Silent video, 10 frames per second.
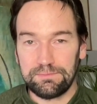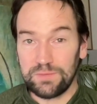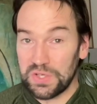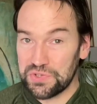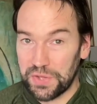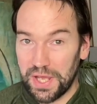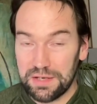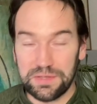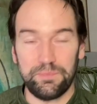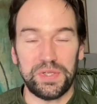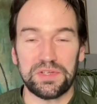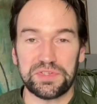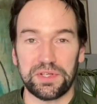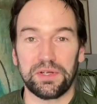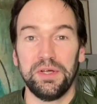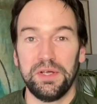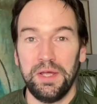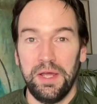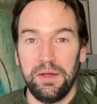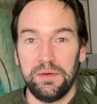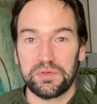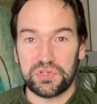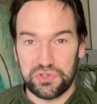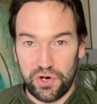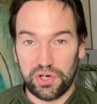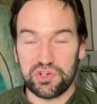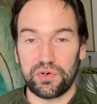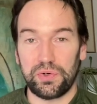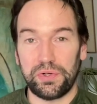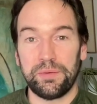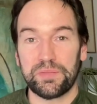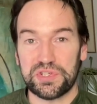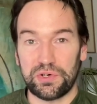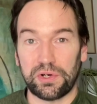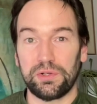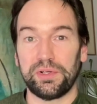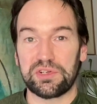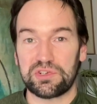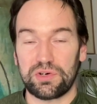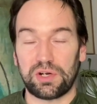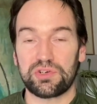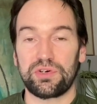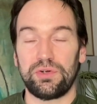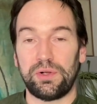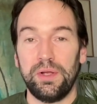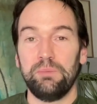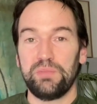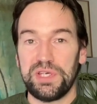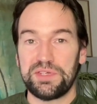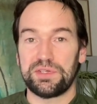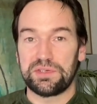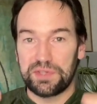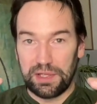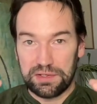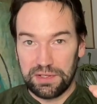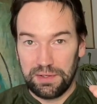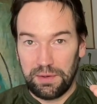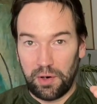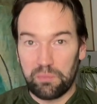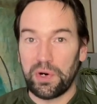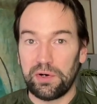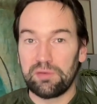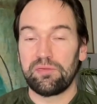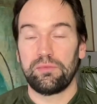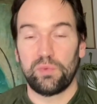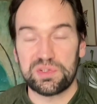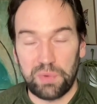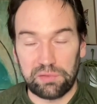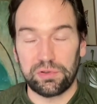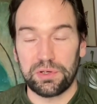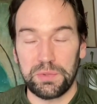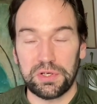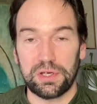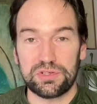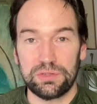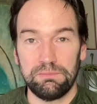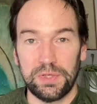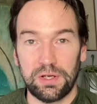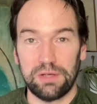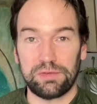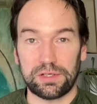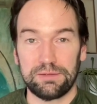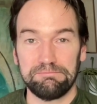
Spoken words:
So that is the structural circle and structural pieces that are part of respectful communication and conflict.